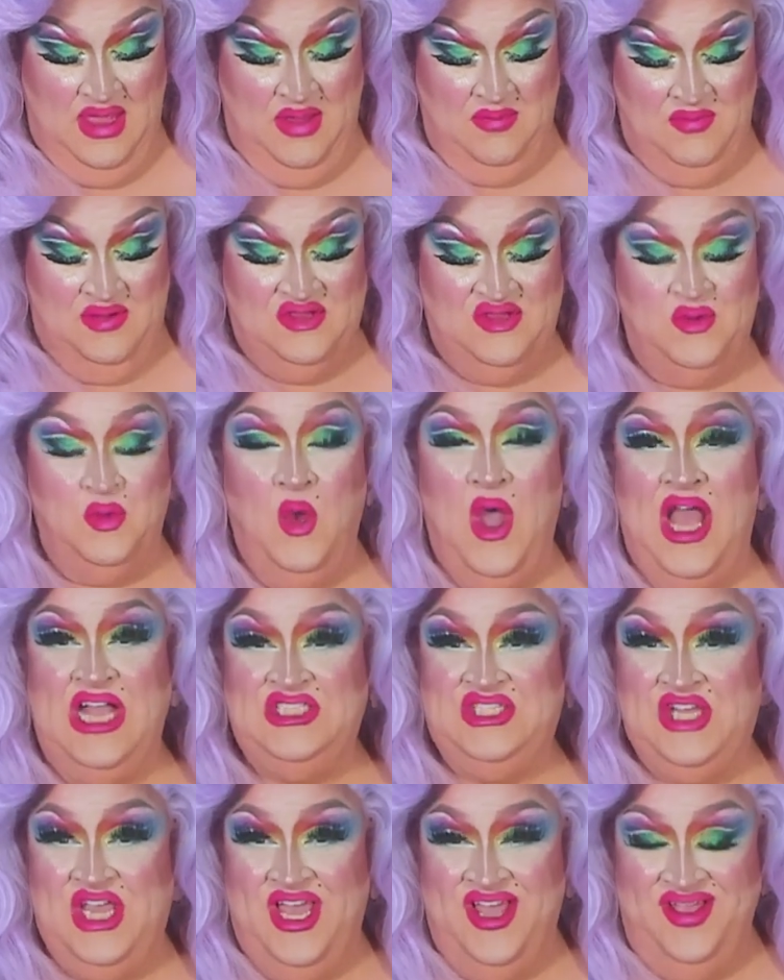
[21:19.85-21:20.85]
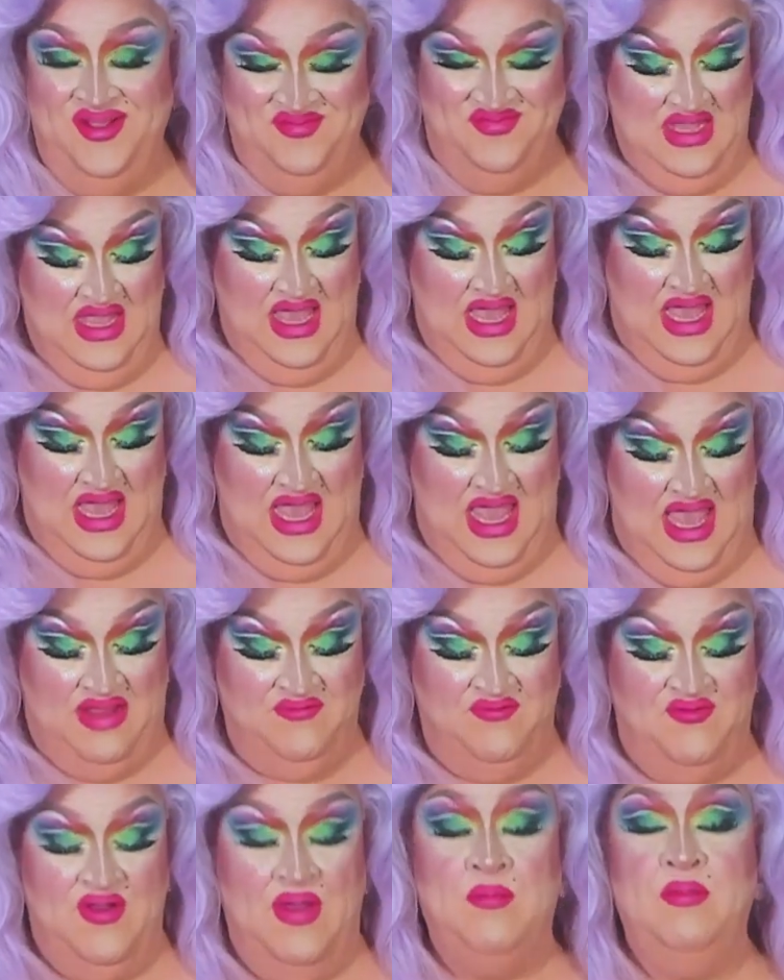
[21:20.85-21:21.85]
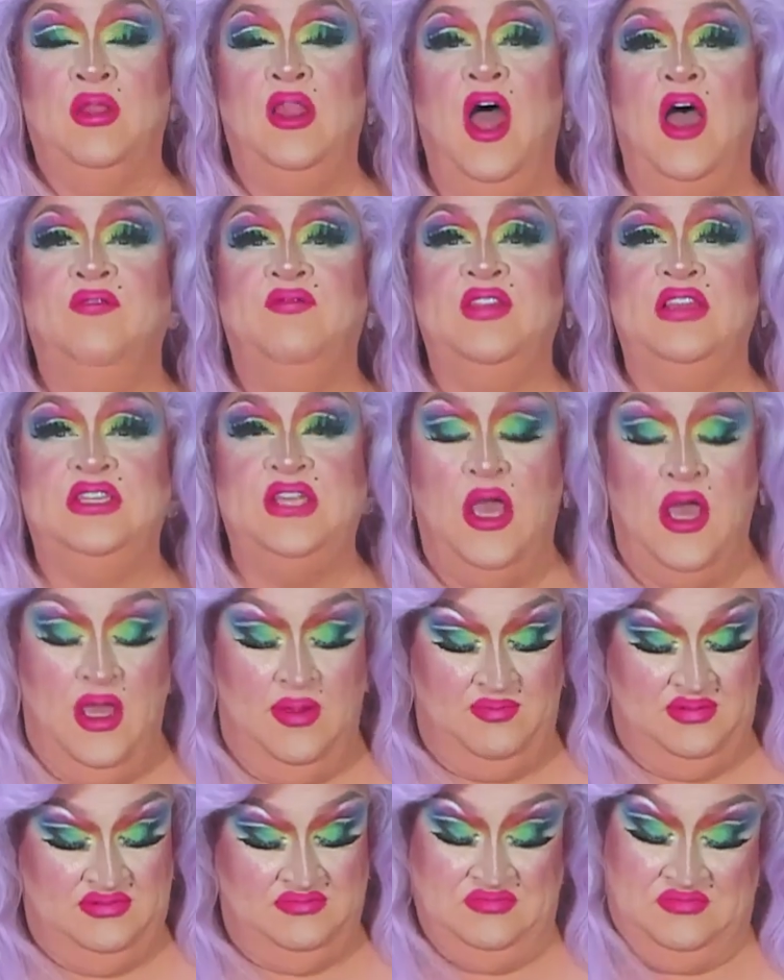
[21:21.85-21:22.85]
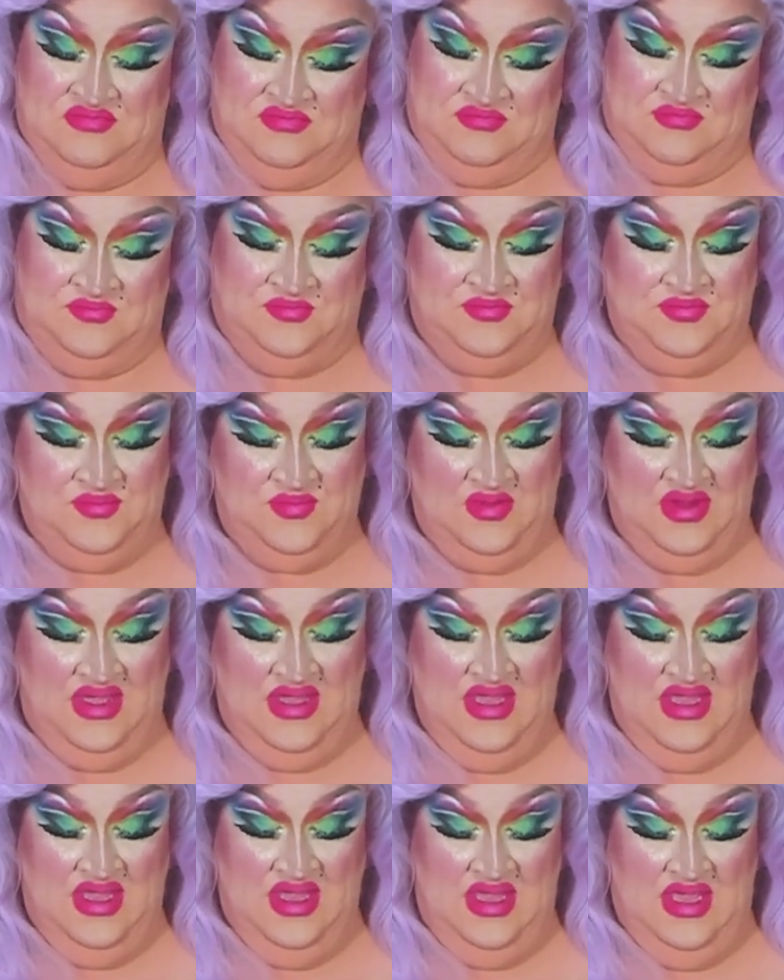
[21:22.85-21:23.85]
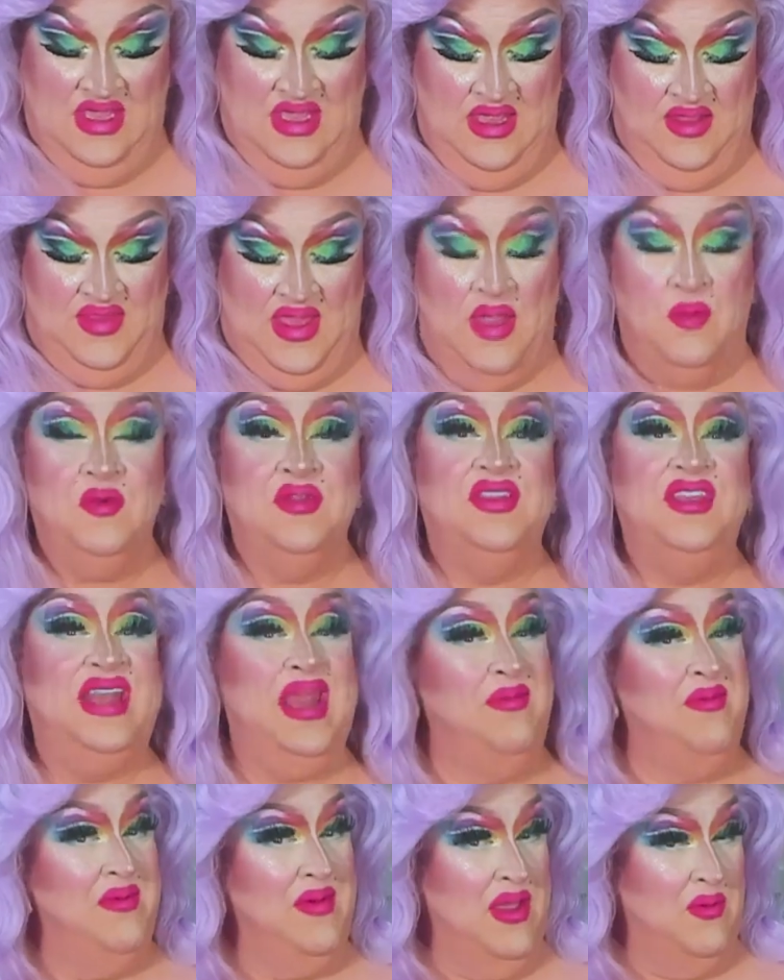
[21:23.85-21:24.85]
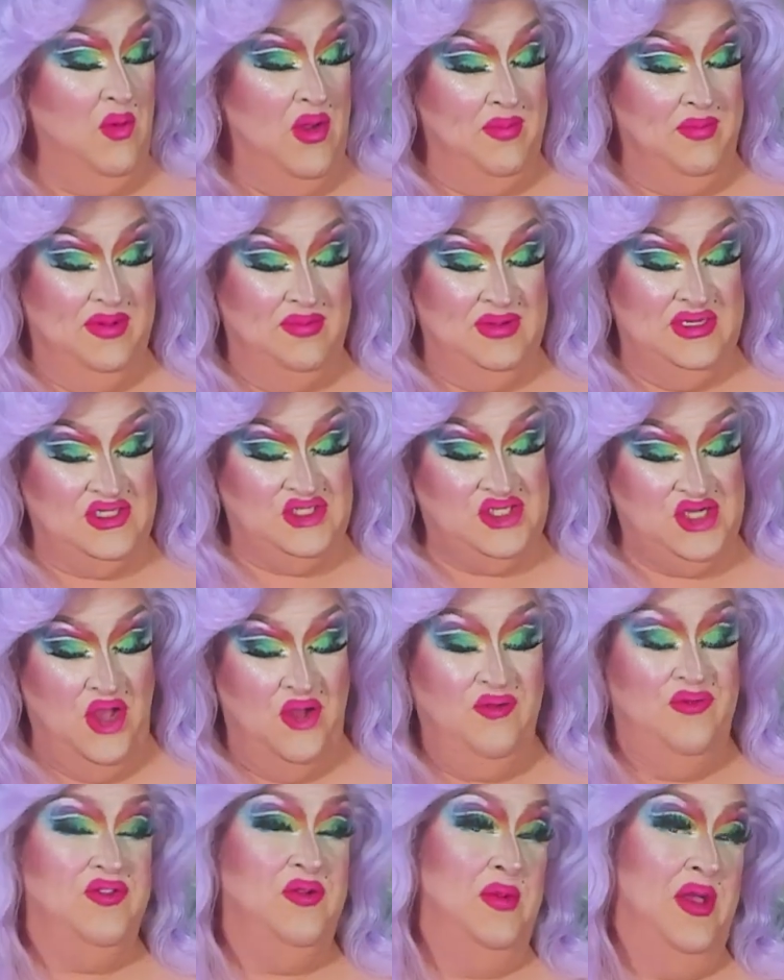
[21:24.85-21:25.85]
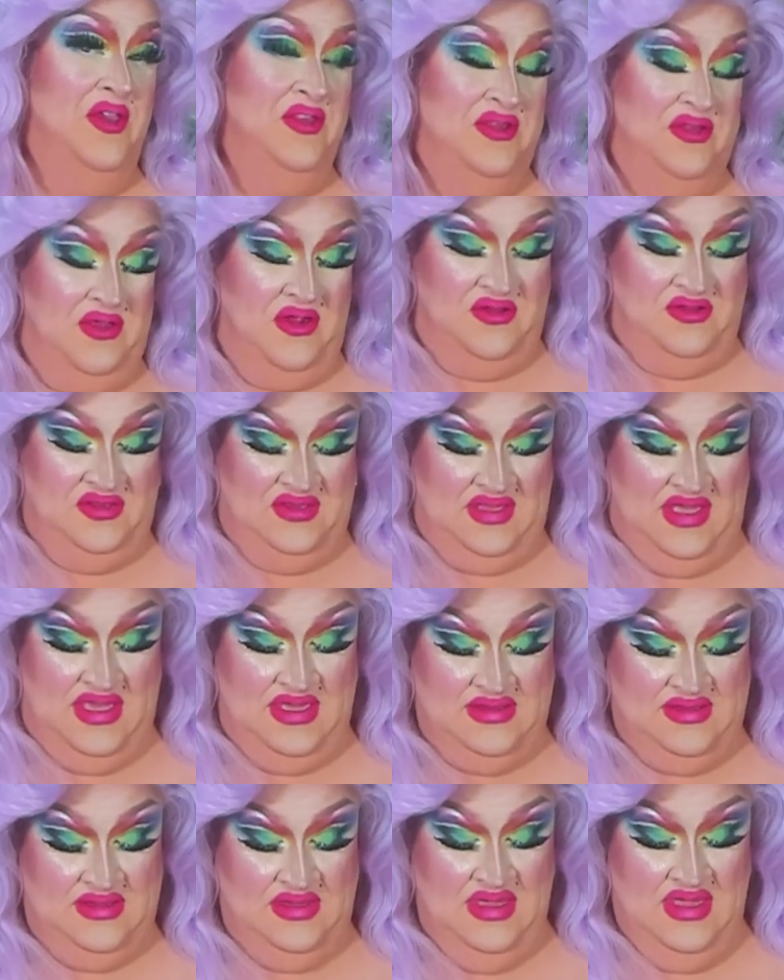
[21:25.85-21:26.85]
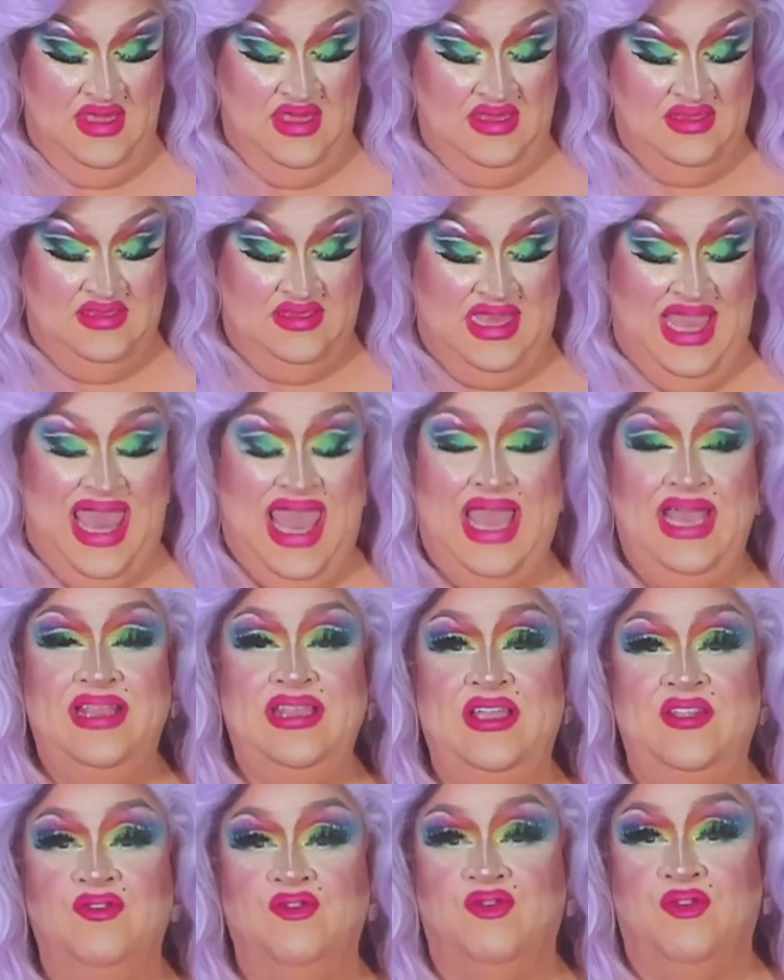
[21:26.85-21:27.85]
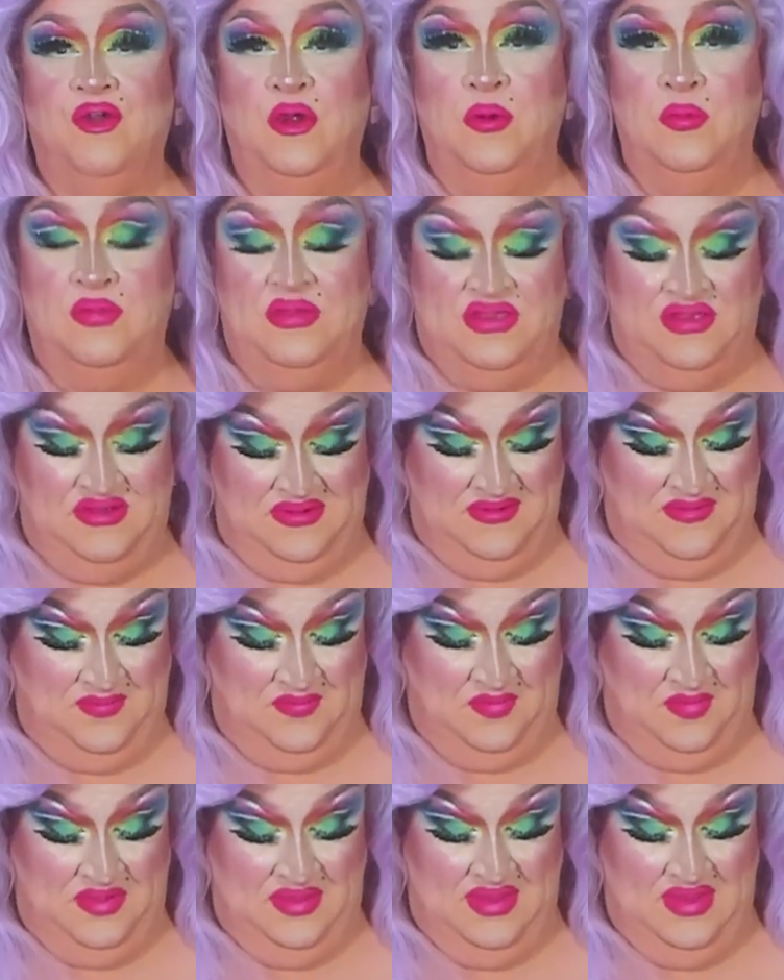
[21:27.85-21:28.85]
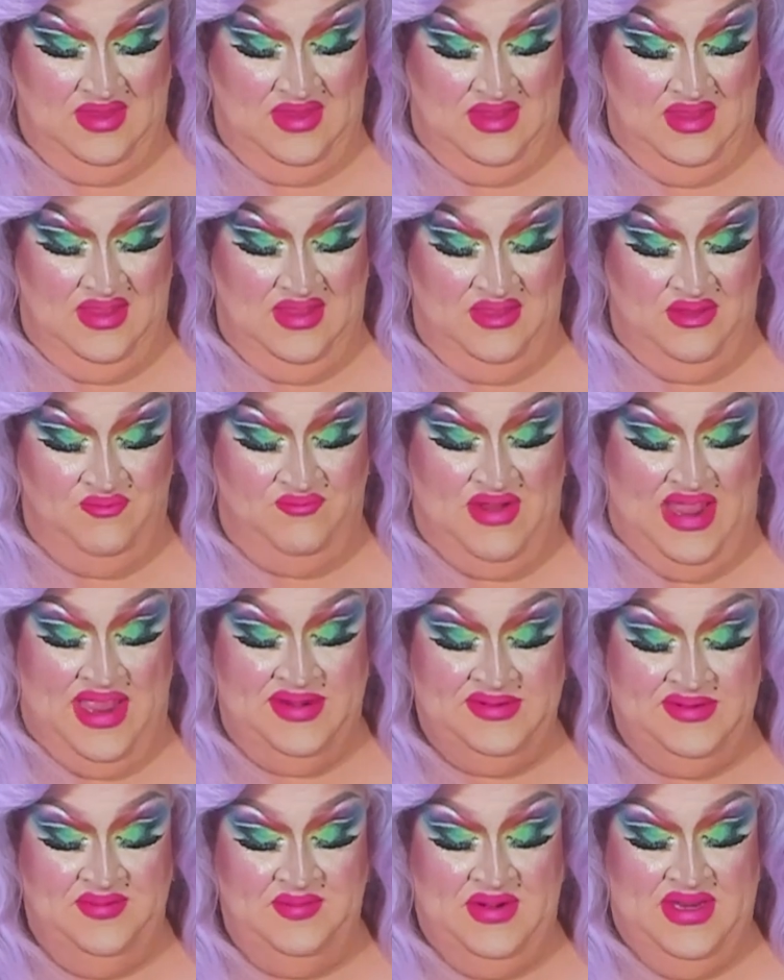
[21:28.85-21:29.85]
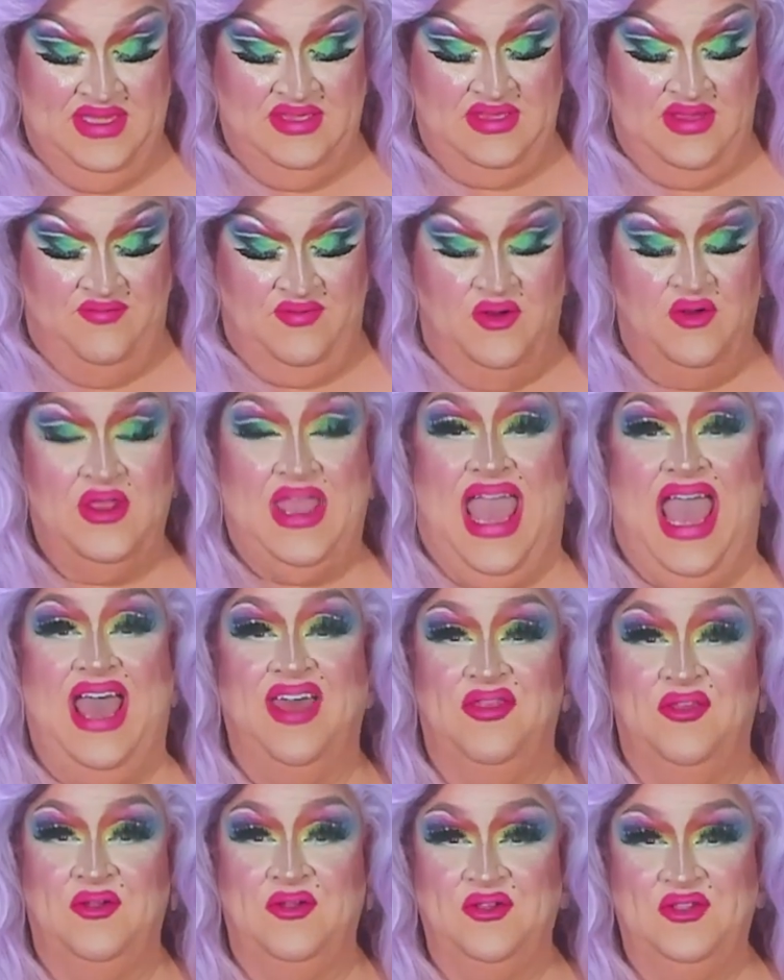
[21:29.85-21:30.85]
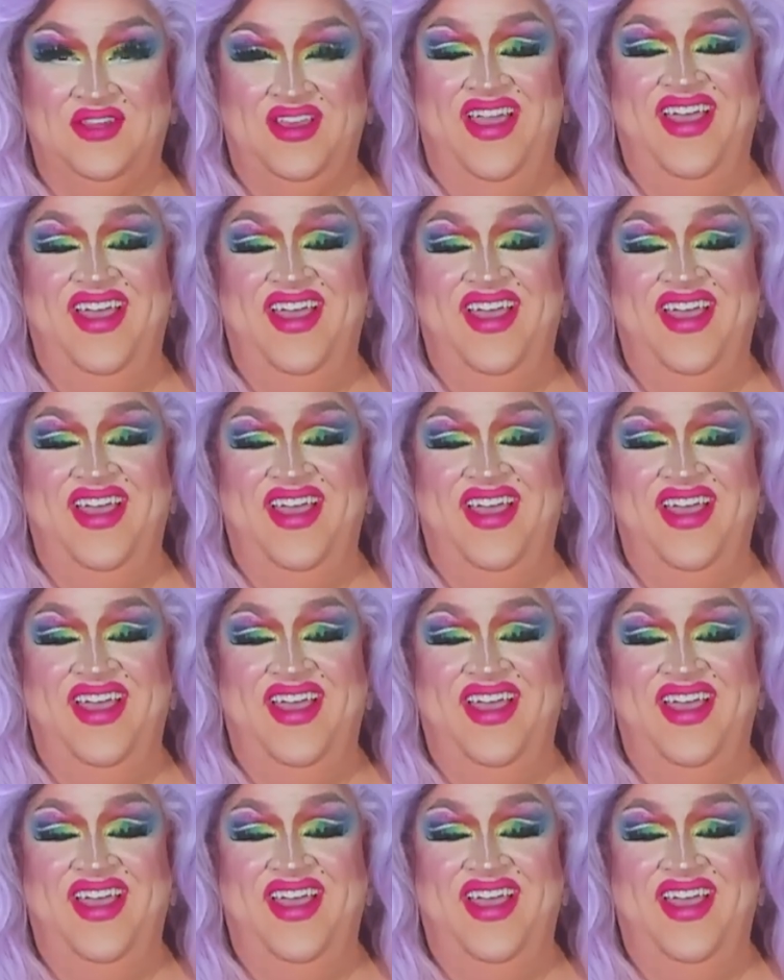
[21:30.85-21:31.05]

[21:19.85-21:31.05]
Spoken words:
Paswacha. And Fumble Off the Top. That was the name of my one-woman show from All-Stars 6. Sagged and Droops. The Randomness of Her Gathers.